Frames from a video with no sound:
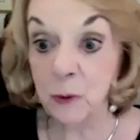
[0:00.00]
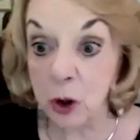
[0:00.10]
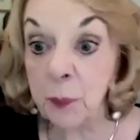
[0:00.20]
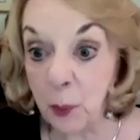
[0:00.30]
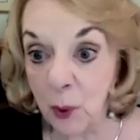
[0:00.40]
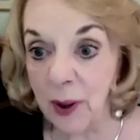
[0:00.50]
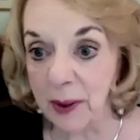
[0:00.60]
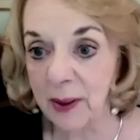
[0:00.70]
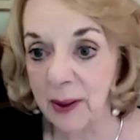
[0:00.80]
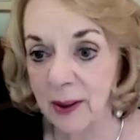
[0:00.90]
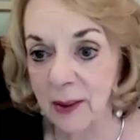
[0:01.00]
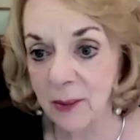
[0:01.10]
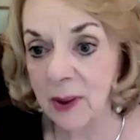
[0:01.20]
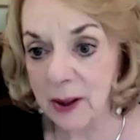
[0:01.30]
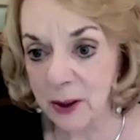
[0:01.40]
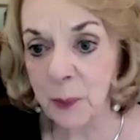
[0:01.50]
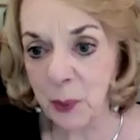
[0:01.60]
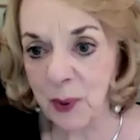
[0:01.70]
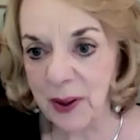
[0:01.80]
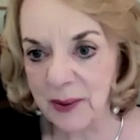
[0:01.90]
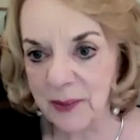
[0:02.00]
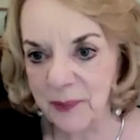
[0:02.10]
Good point. Really good point.